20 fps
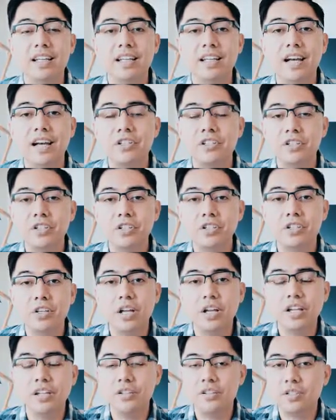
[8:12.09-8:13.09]
not just
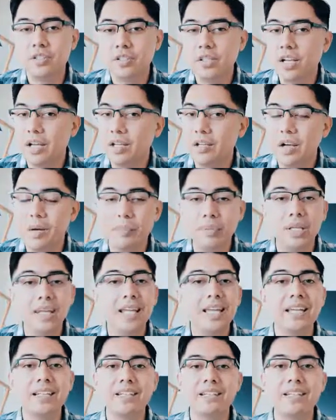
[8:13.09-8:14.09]
a
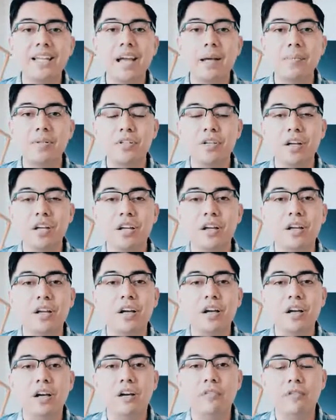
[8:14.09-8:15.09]
blank snapshot
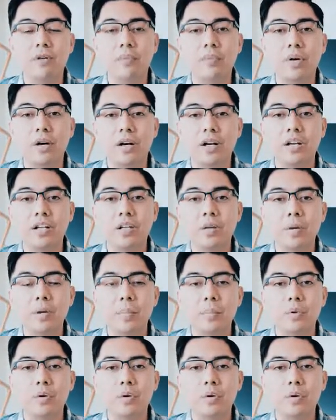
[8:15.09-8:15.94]
of your product,